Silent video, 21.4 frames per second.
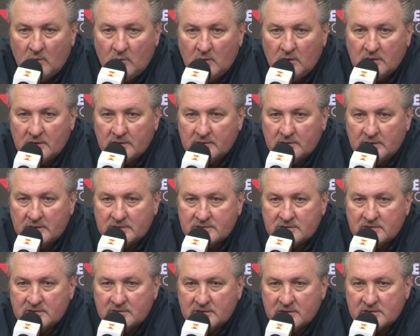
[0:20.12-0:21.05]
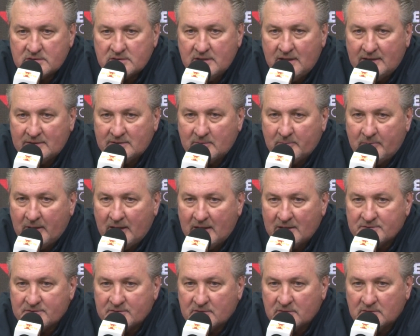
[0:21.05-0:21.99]
Well, it's just not the
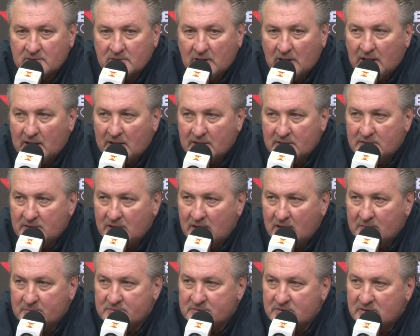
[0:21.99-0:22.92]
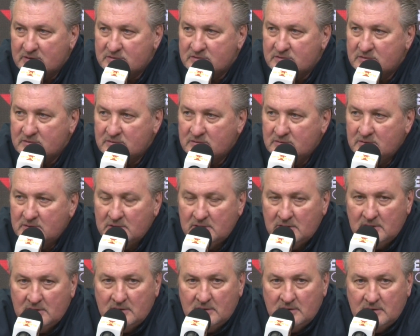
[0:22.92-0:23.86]
passer a lot of times. It's
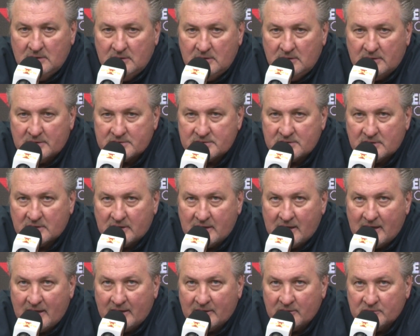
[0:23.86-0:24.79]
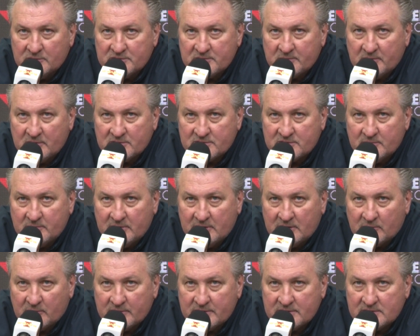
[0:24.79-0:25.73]
it's the guy who's supposed to be
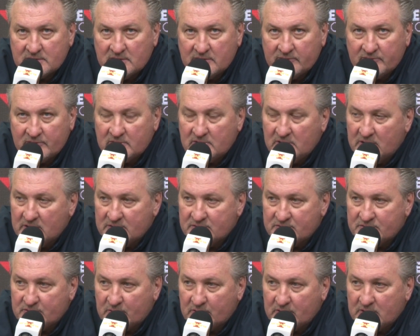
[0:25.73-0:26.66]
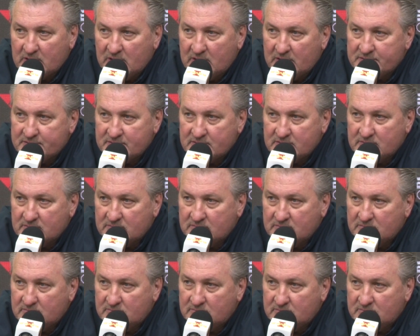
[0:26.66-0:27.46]
the receiver taking shortcuts